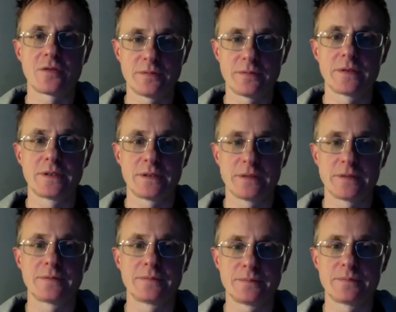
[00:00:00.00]
like
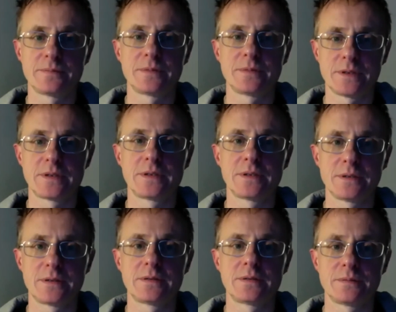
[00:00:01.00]
her, all these
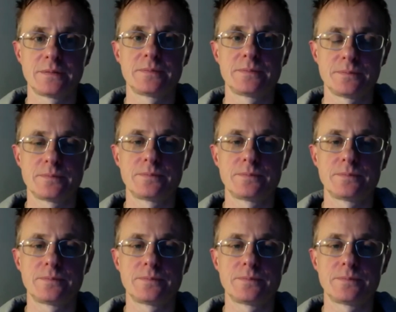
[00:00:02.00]
unmistakable